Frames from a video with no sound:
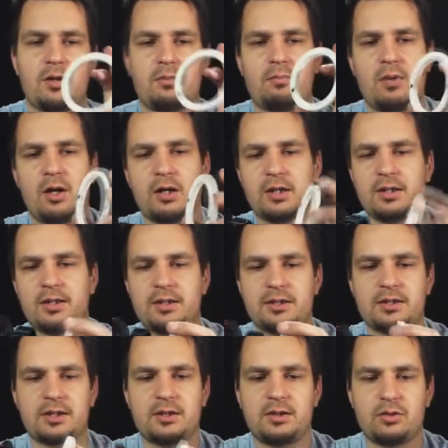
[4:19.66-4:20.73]
marking
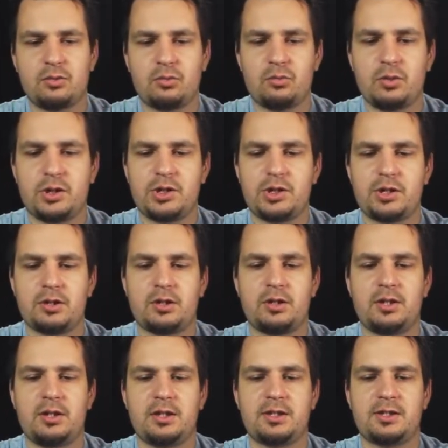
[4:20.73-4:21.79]
disc, which
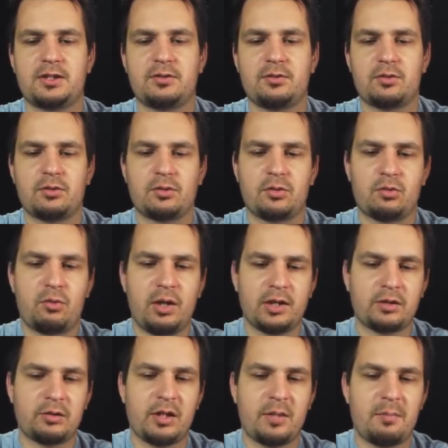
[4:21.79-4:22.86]
is
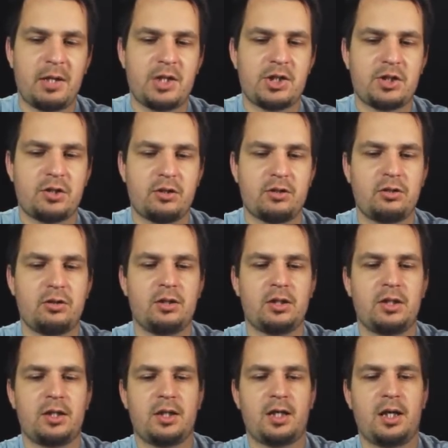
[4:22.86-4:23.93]
quite three-dimensional,
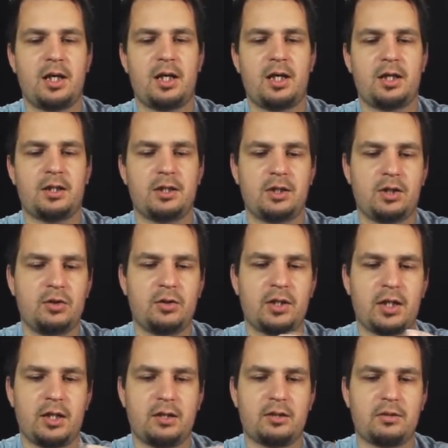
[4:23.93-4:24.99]
and you
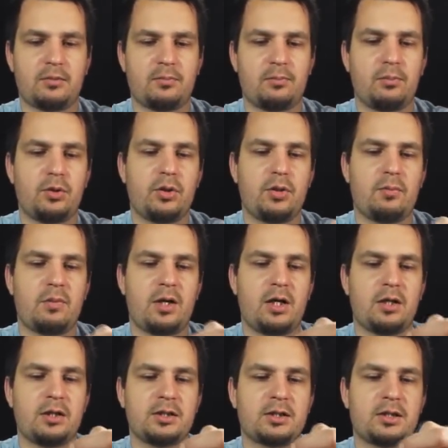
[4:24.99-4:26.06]
can put your
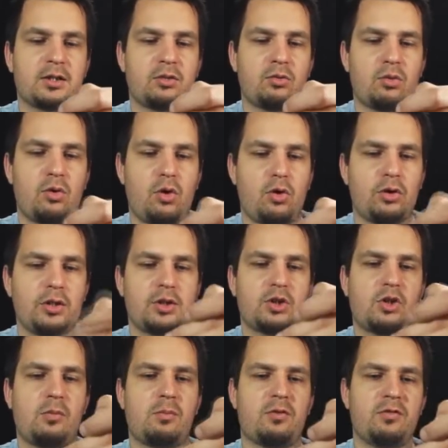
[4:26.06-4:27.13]
marks on the
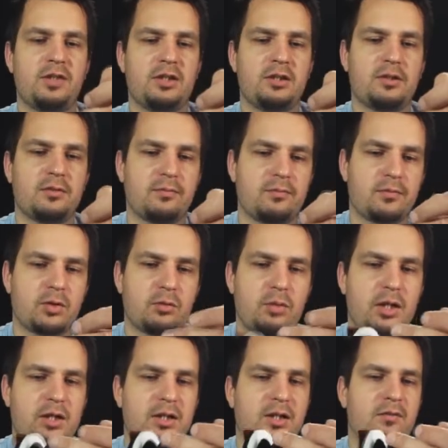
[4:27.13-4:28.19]
top of it
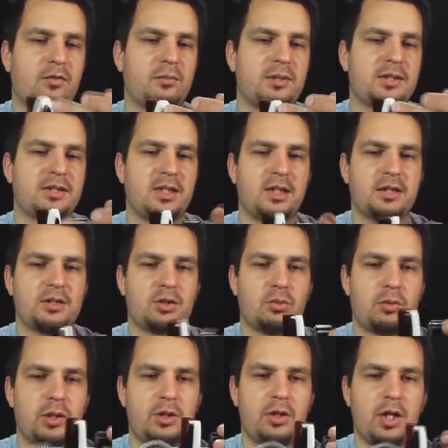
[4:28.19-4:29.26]
rather than from the side, so
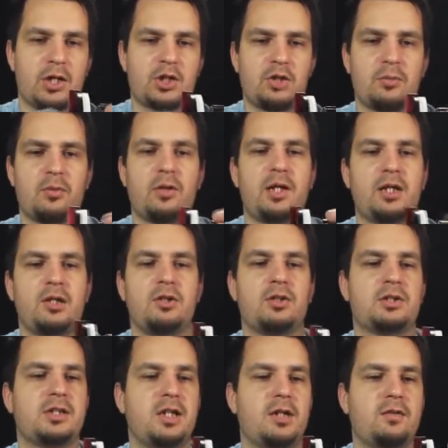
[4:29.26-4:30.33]
when you're actually operating
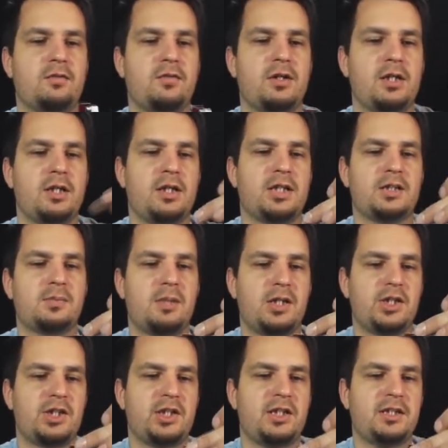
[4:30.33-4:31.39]
yourself, it's
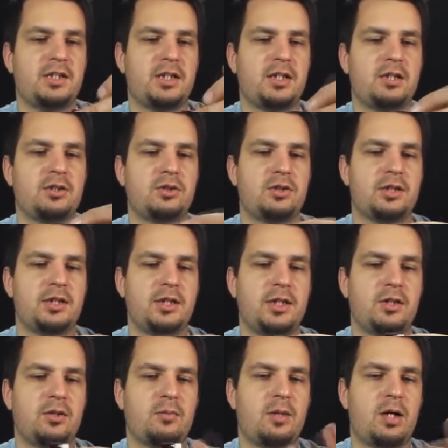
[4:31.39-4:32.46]
much easier to
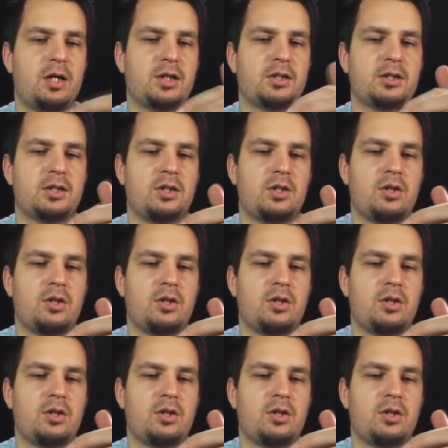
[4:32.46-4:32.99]
see your marks